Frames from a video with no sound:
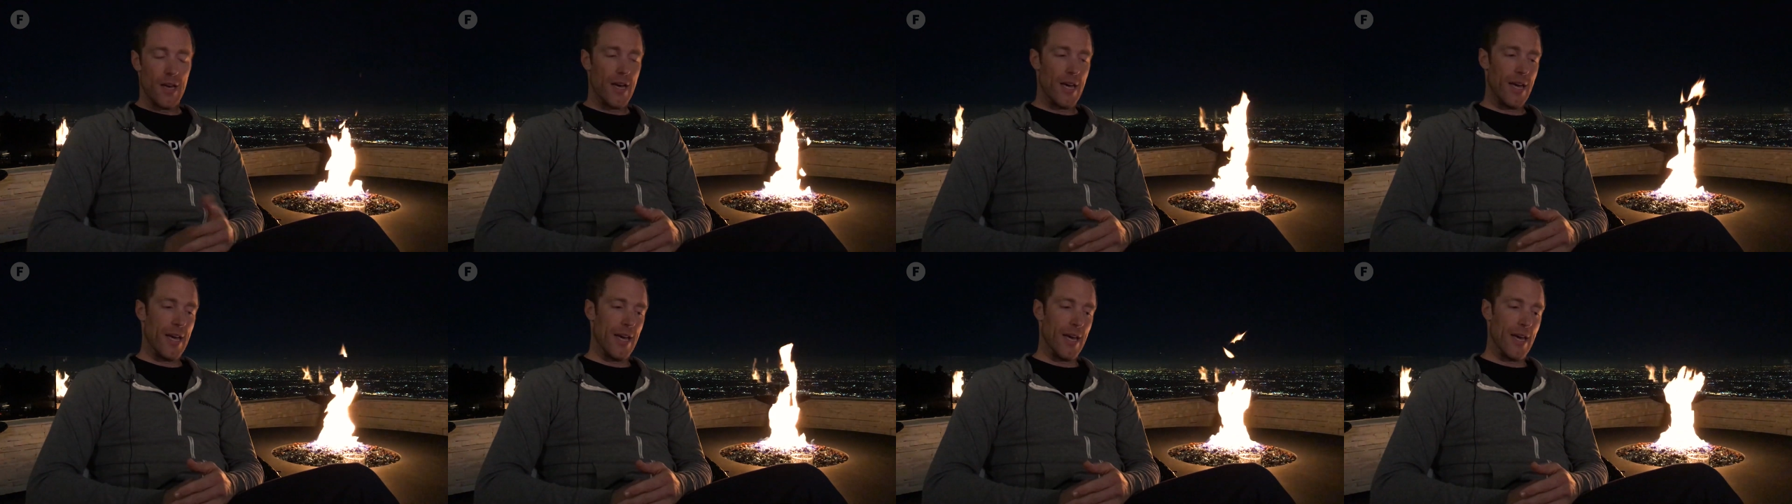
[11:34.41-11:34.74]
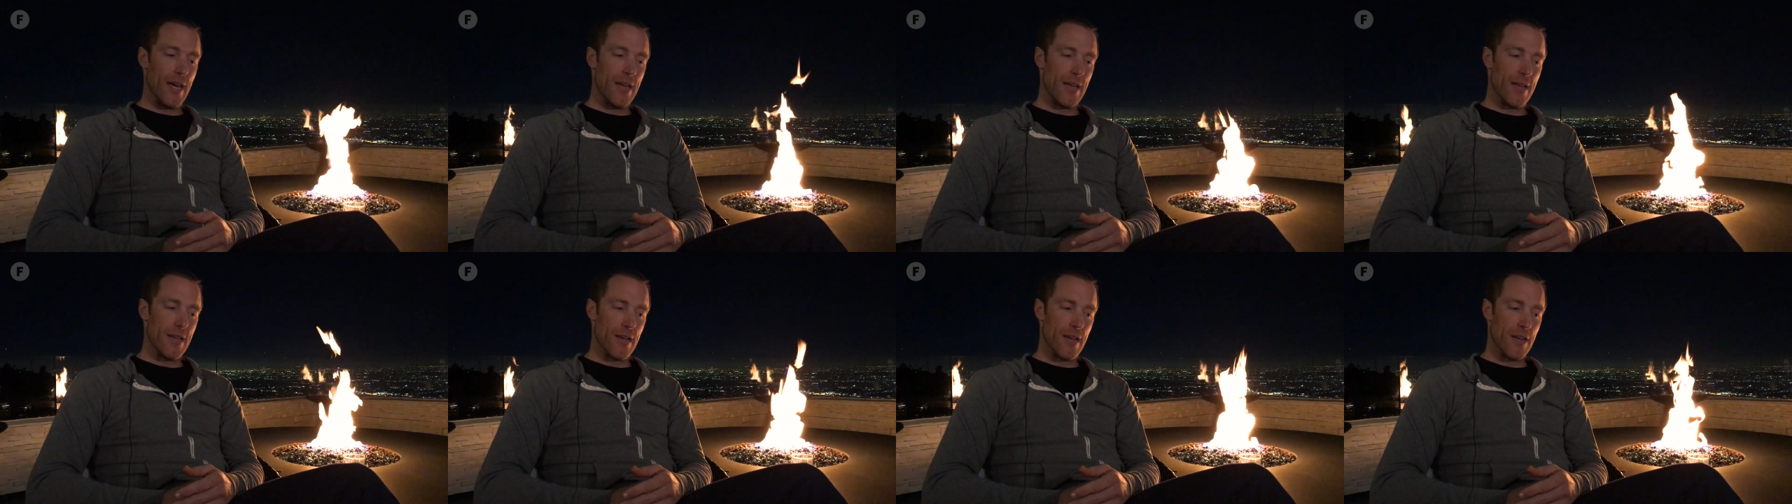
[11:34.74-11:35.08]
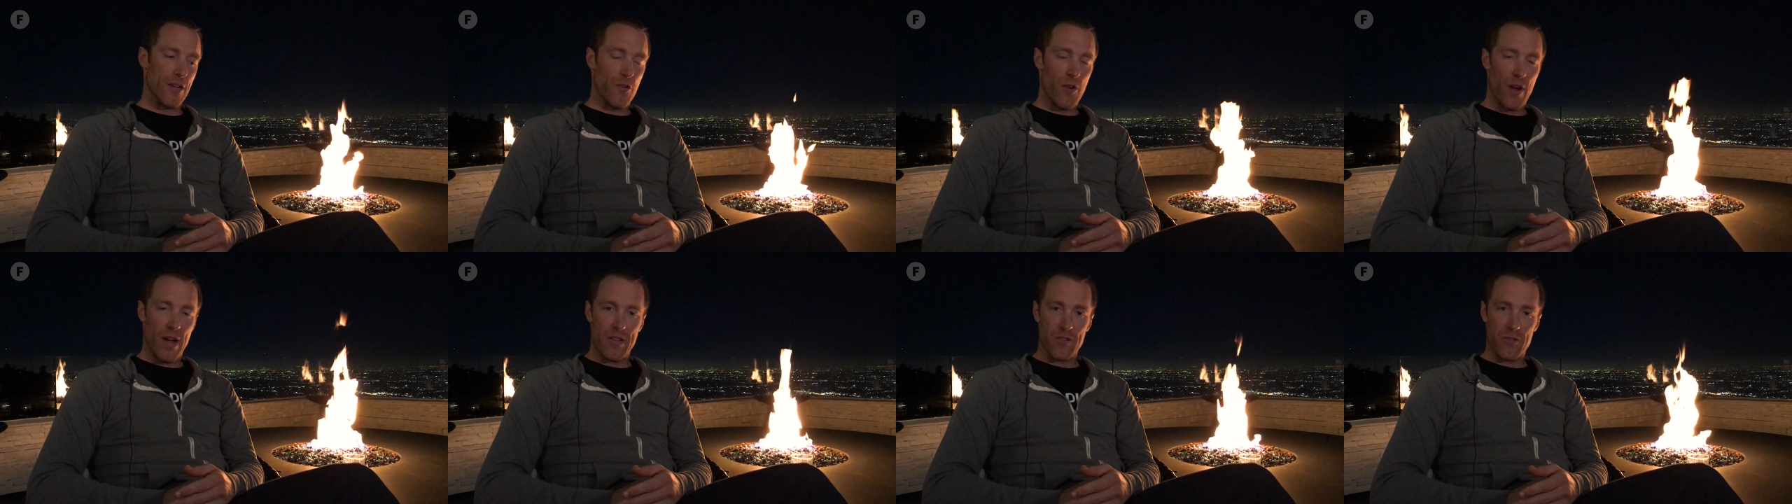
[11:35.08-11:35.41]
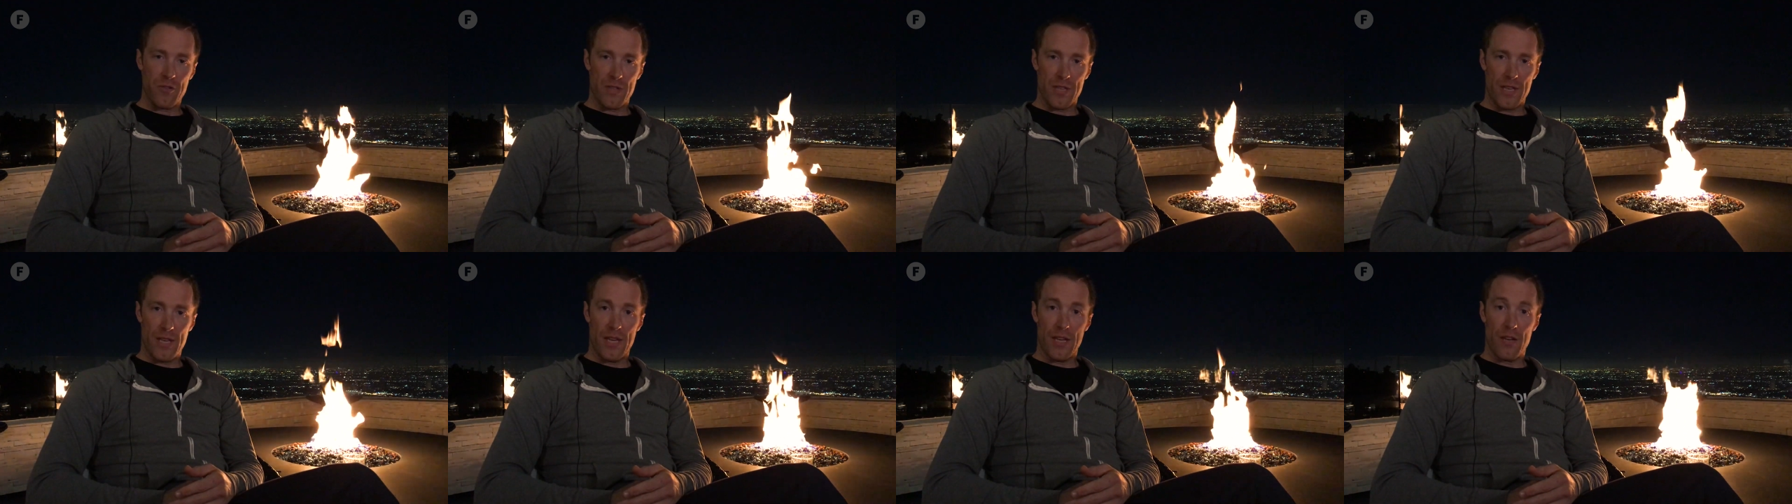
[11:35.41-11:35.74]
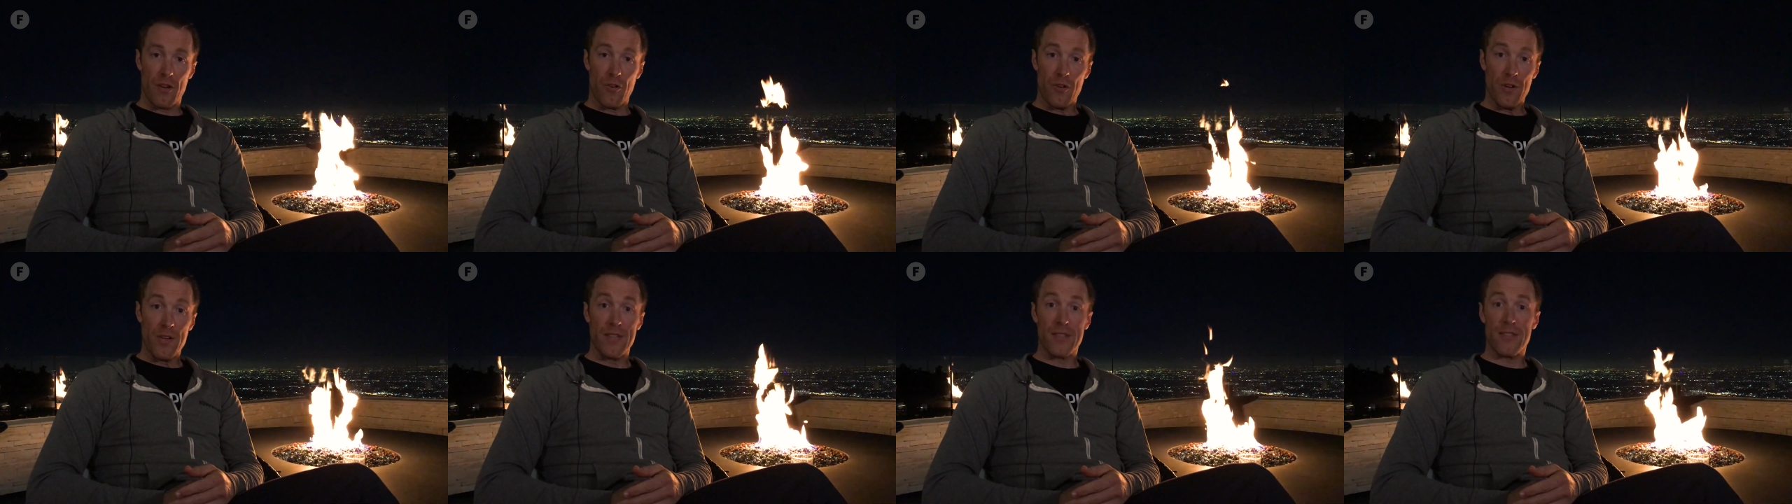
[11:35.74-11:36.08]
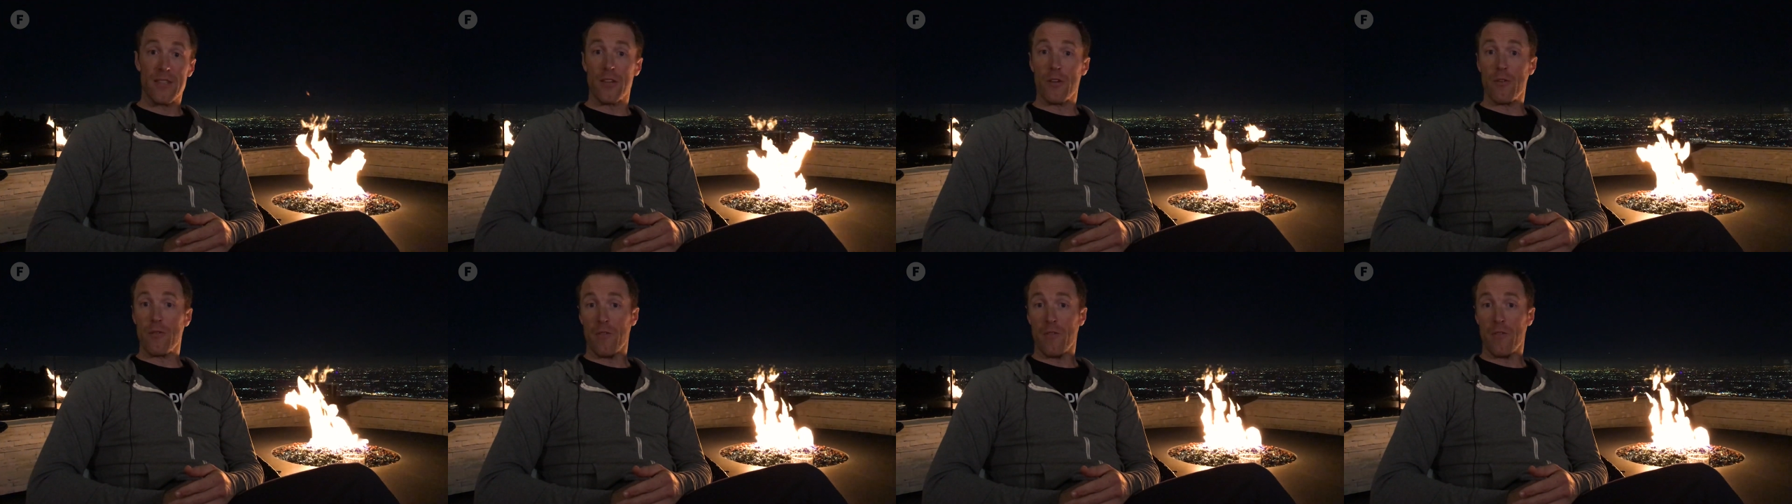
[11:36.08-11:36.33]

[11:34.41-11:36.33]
and gradually increasing